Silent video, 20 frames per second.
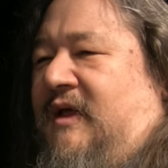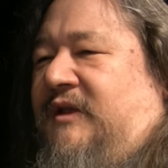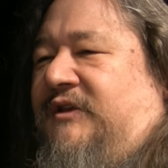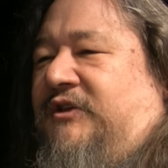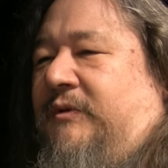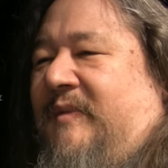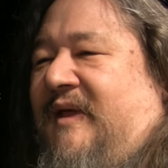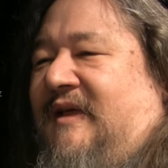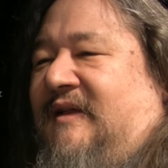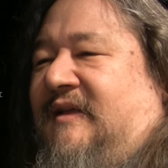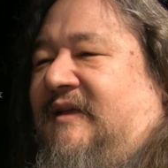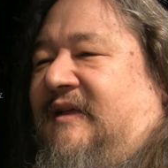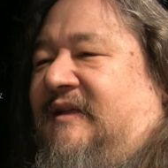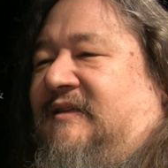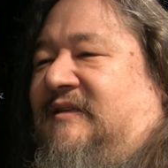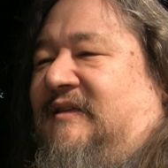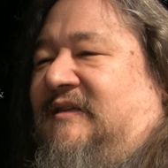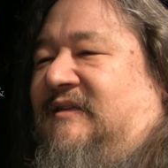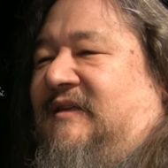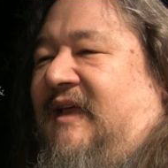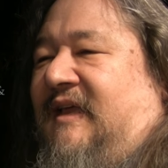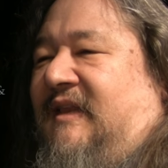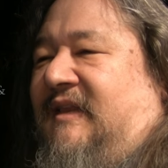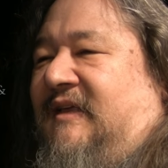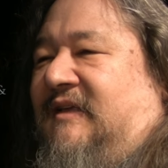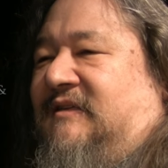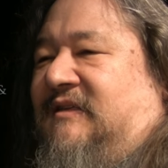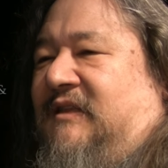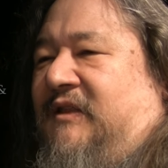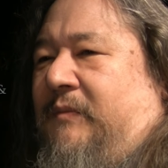demanding
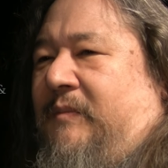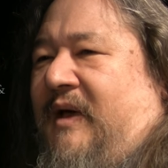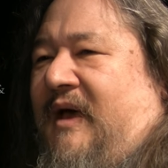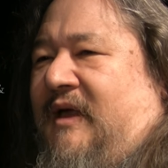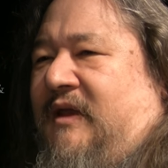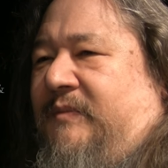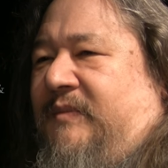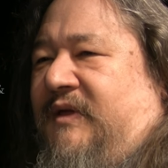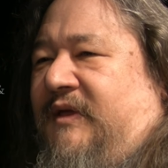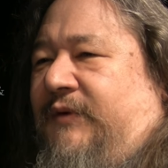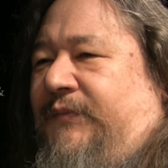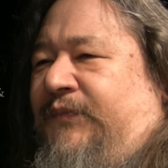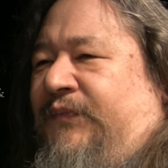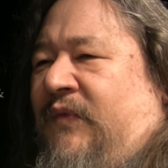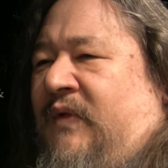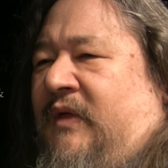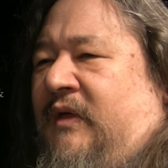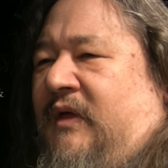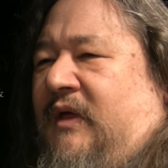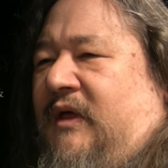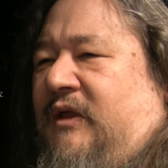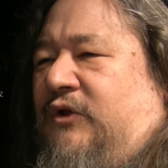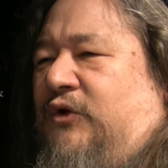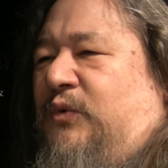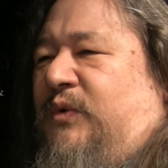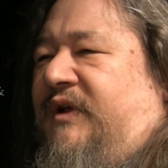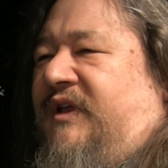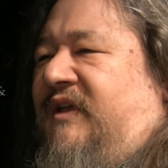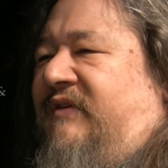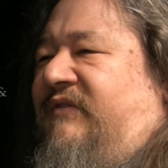instantaneous lobotomy, and who
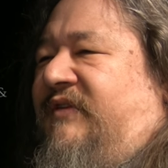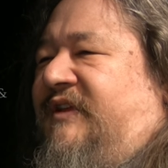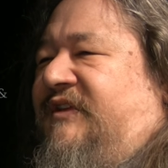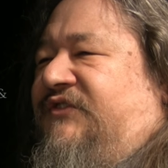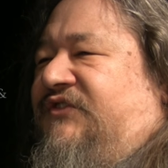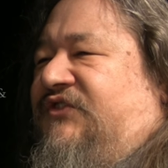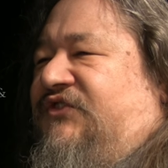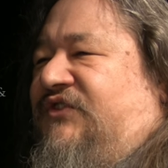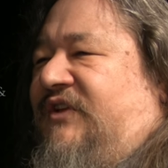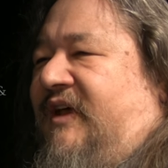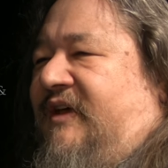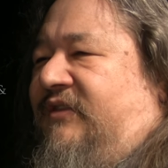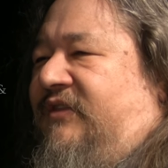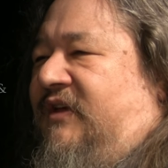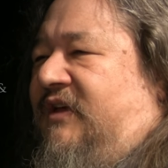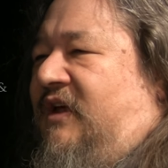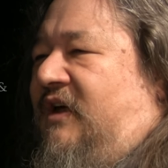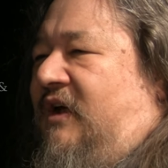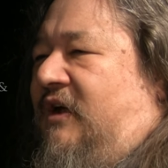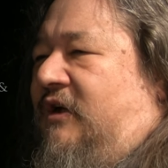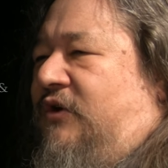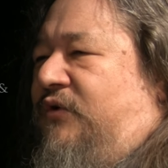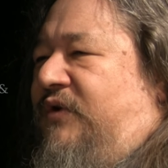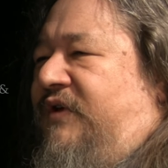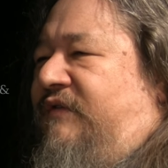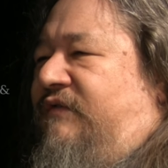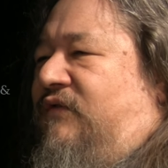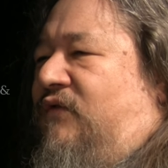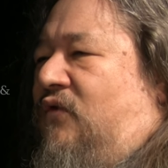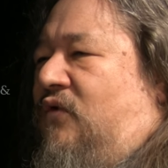were given instead the
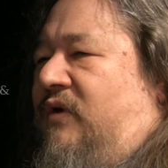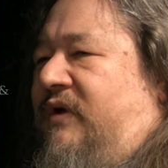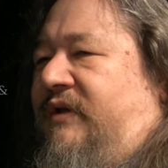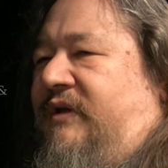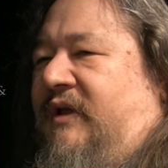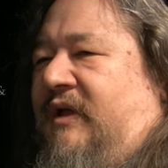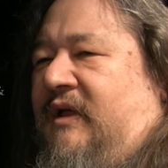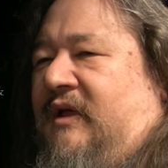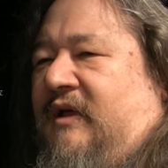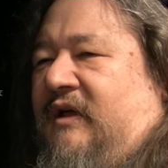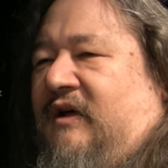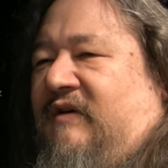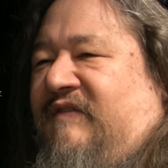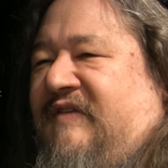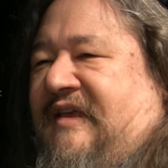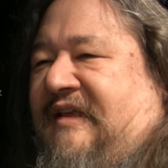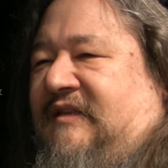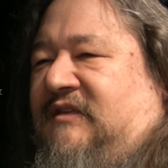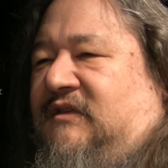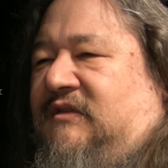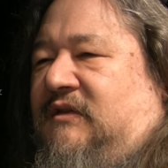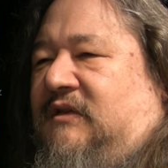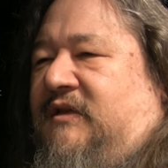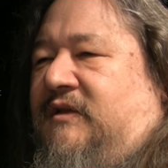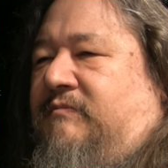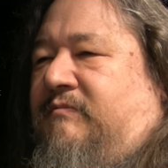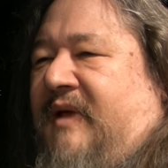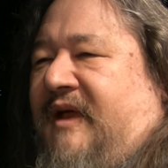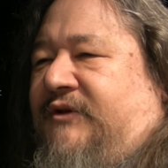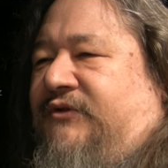concrete void of
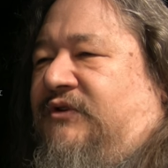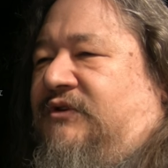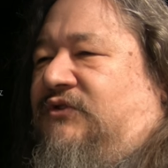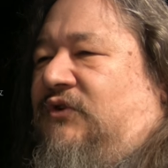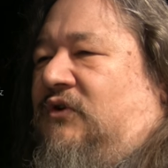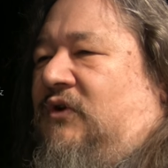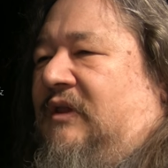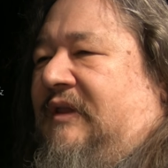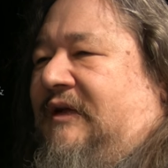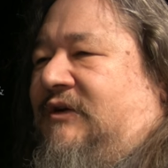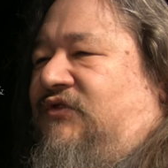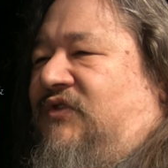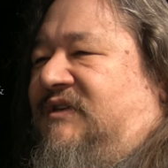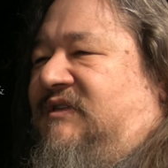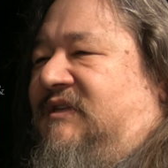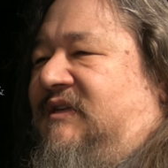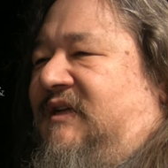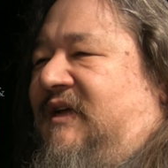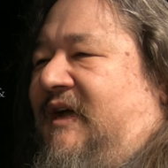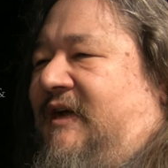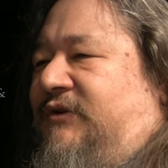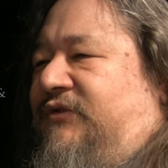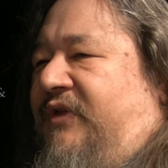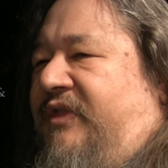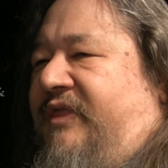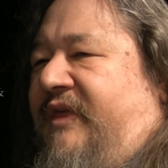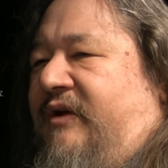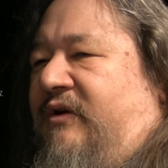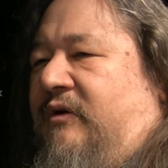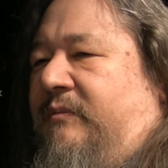insulin, metrazol, electricity,
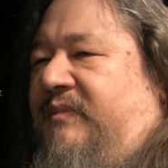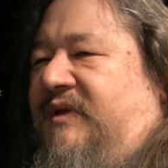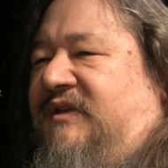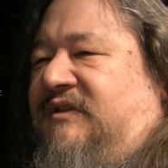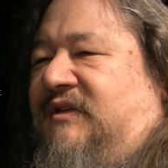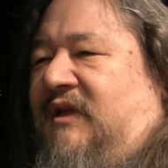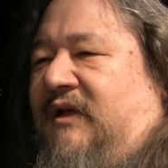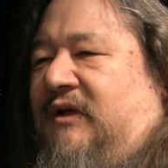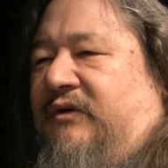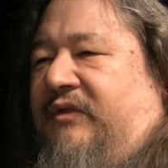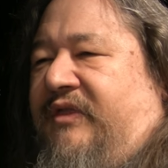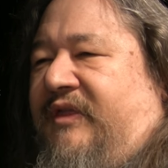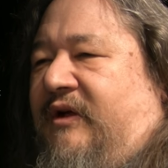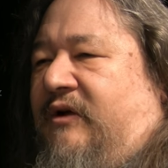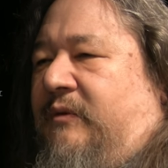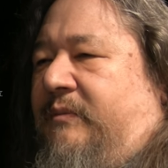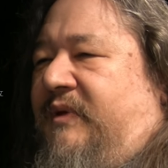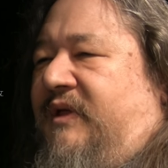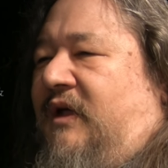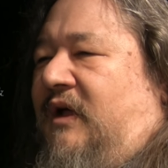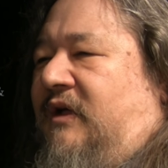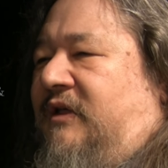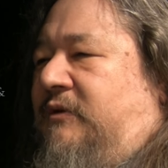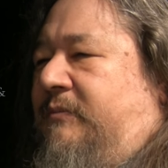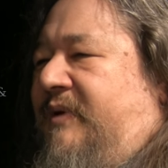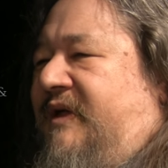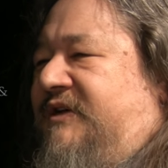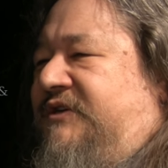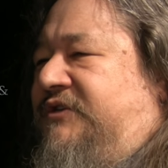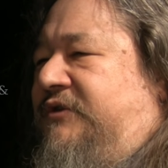hydrotherapy, psychotherapy,
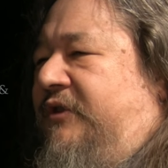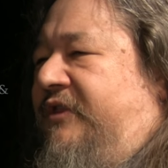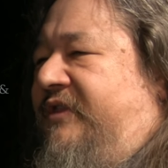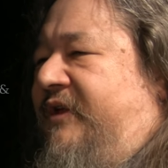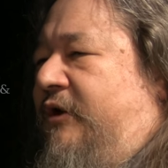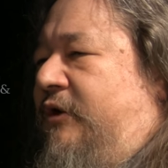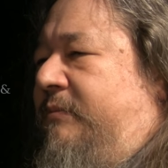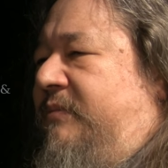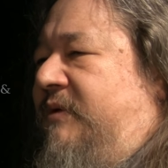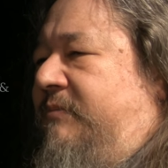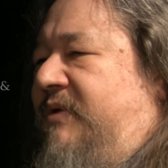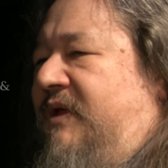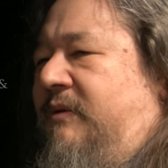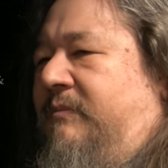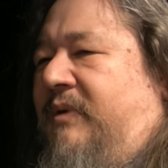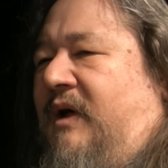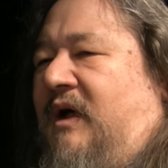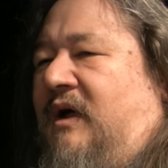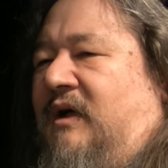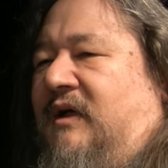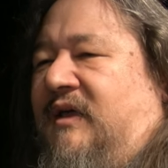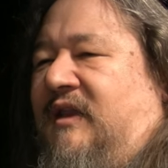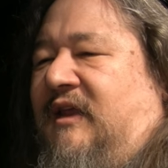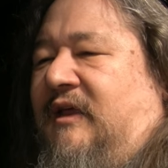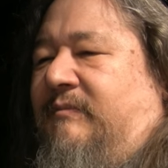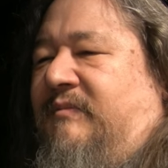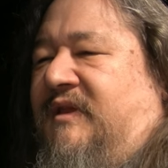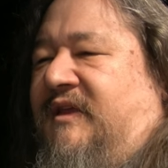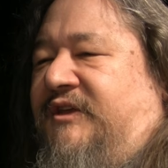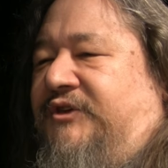occupational therapy, ping-pong, and
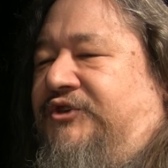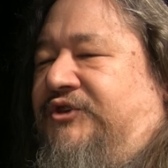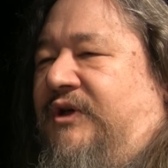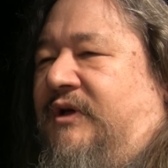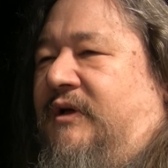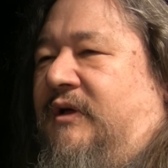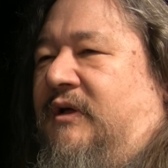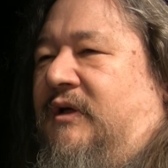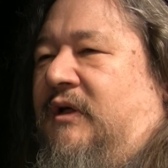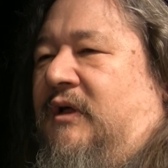amnesia,